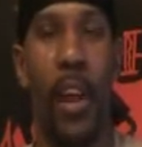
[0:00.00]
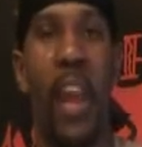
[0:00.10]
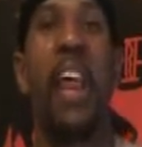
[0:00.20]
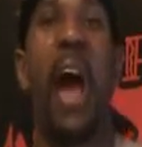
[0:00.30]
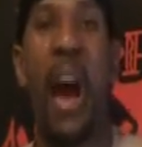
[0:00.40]

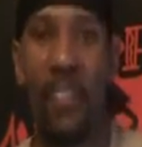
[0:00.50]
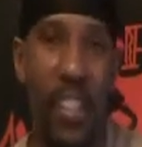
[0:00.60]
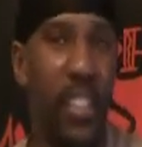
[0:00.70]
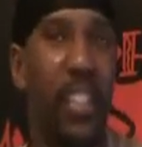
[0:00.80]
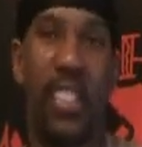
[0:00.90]
And
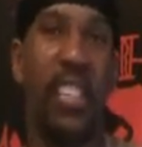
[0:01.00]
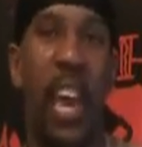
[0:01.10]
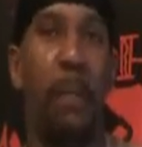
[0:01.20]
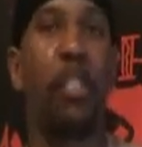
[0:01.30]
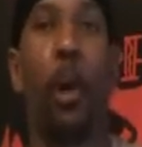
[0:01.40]
obviously this
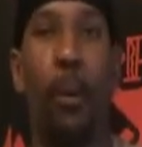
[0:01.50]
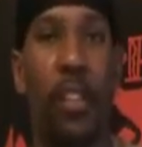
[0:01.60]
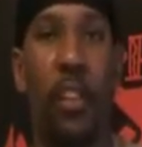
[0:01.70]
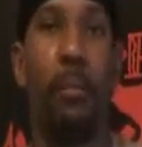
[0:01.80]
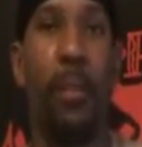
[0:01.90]
game is
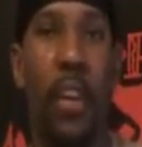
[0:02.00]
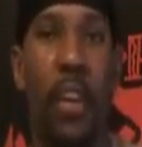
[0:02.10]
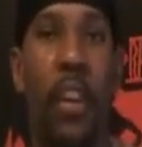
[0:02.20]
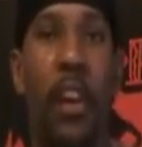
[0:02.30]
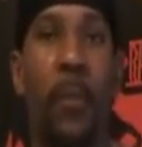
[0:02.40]
going to be